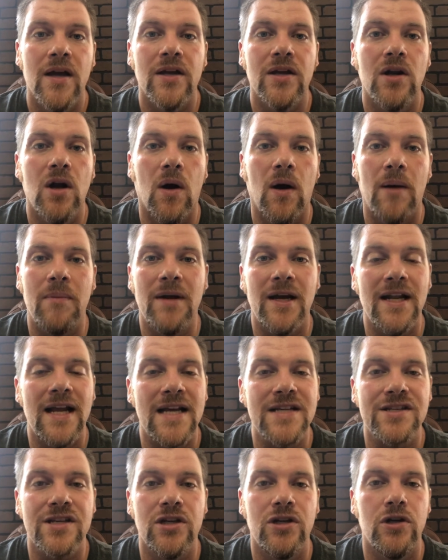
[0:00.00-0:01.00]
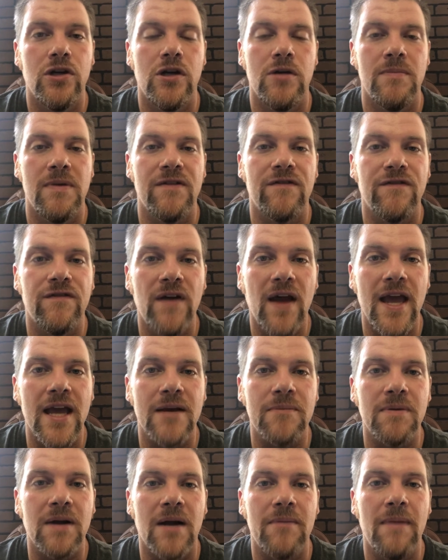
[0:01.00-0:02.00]
I'm not asking you to be
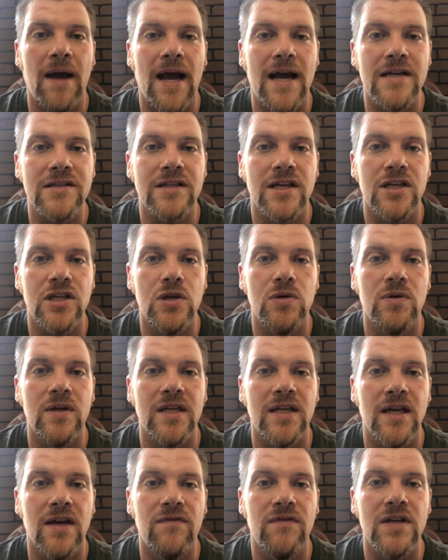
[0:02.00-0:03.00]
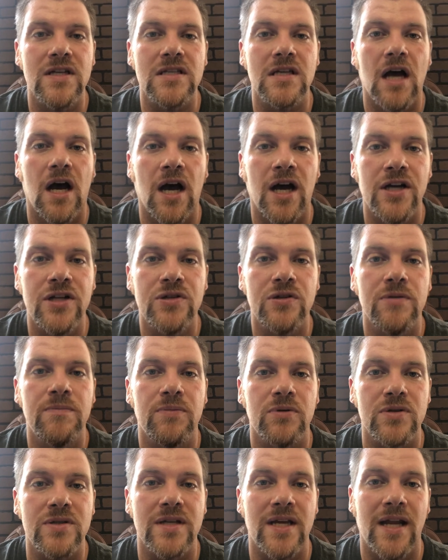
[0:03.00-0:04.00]
fake, but I'm asking you to give this
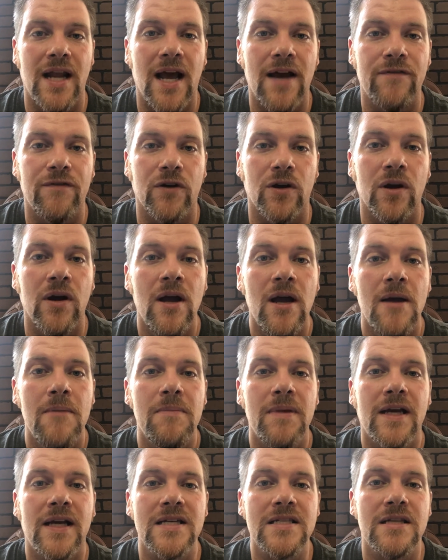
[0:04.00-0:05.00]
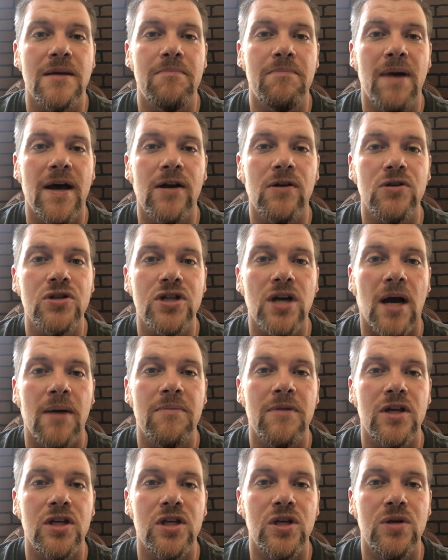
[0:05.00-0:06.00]
100% effort, because the better
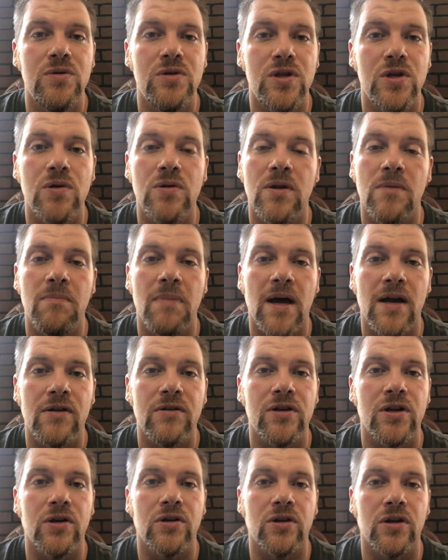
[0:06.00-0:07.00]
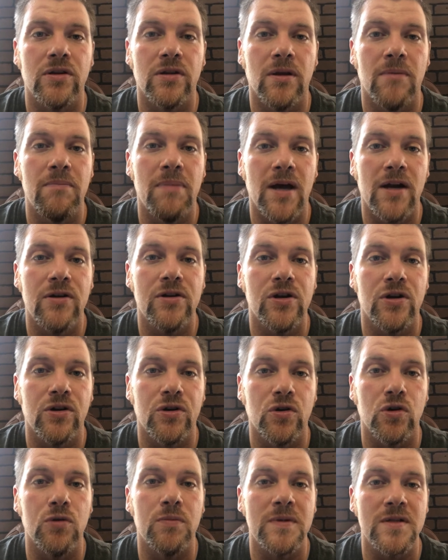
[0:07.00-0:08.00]
job that you do, the better your
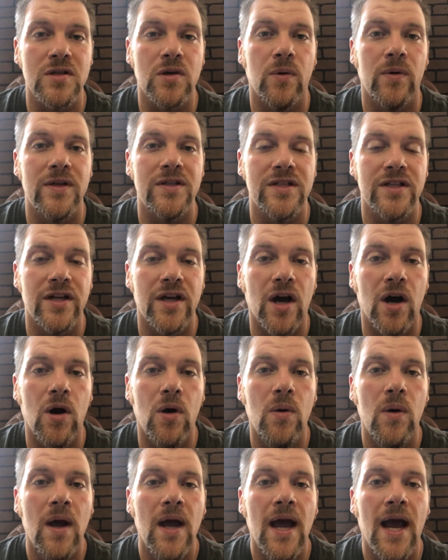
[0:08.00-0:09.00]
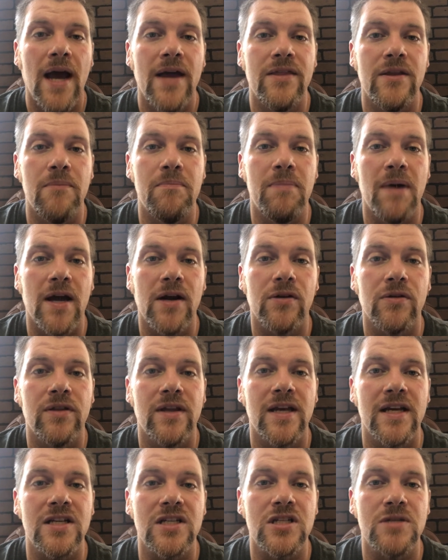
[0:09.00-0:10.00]
group is going to go, and the better
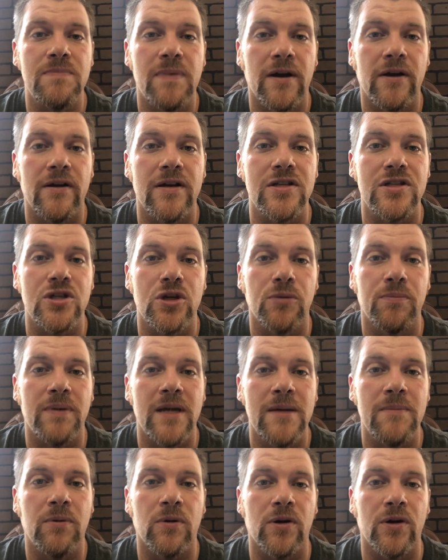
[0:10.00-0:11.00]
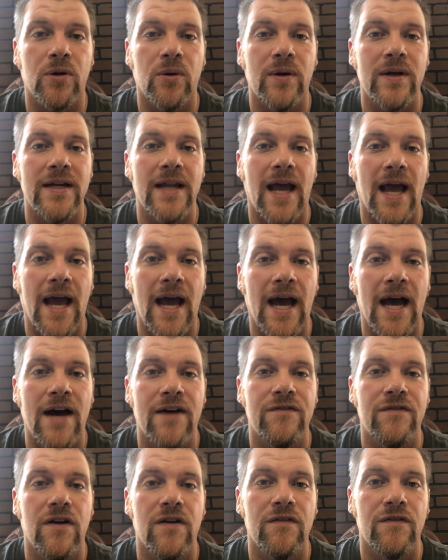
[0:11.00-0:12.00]
the experience your people are going to
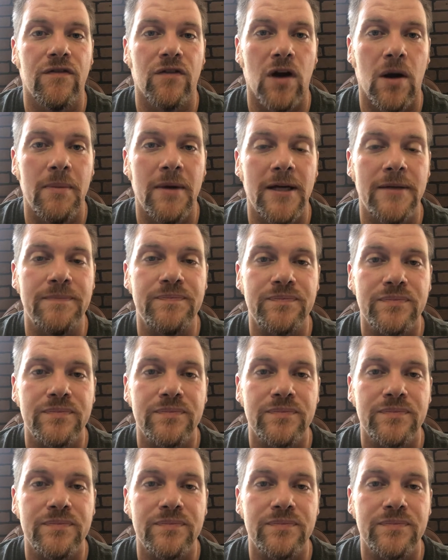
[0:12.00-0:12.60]
have from it.